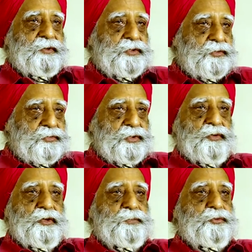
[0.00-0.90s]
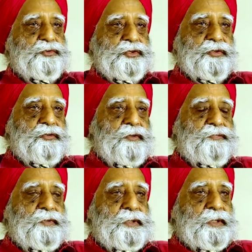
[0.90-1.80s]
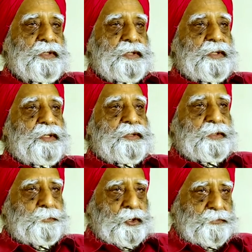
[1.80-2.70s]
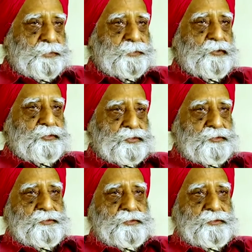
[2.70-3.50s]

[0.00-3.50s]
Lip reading: went through the whole procedure of, they brought me down to